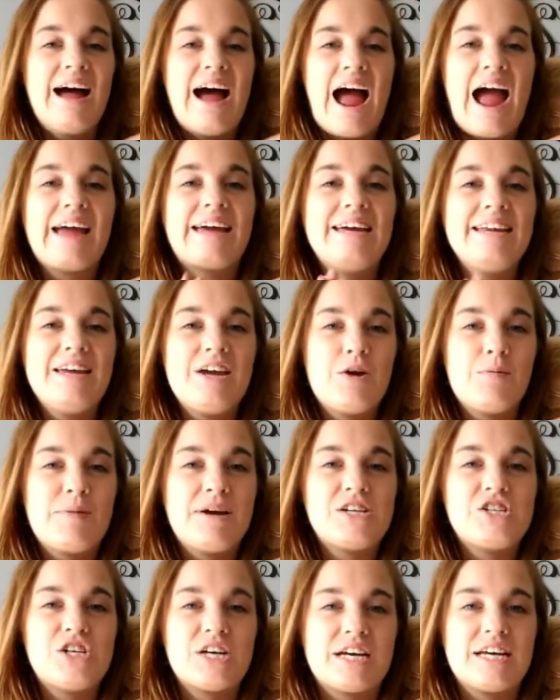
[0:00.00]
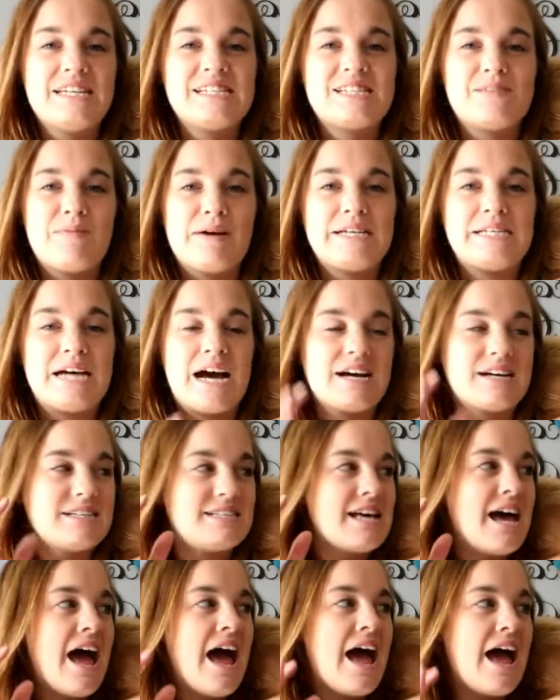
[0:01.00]
I can hear my chickens and my ducks
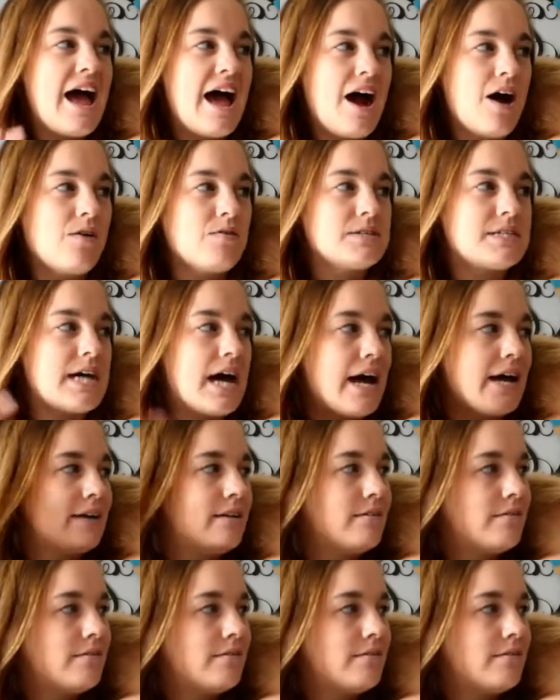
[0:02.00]
outside.